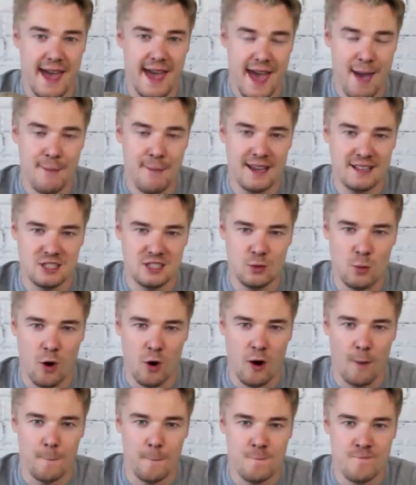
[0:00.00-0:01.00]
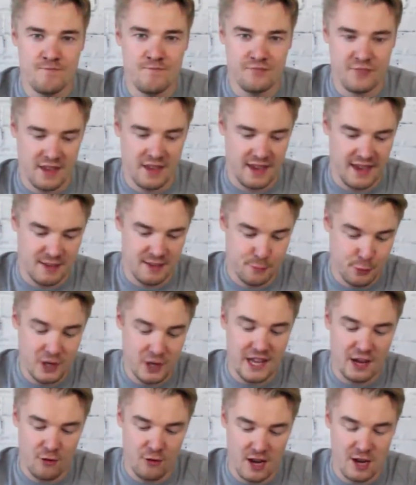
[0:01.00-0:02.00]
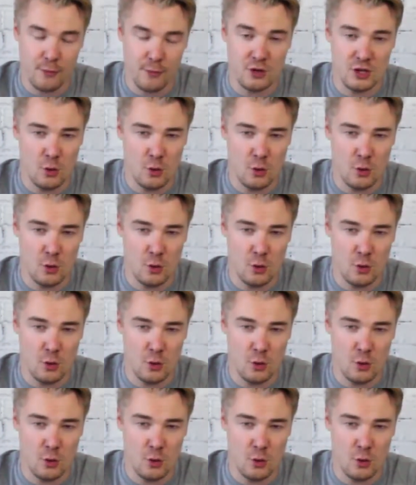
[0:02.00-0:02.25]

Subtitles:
M81 is pretty incredible.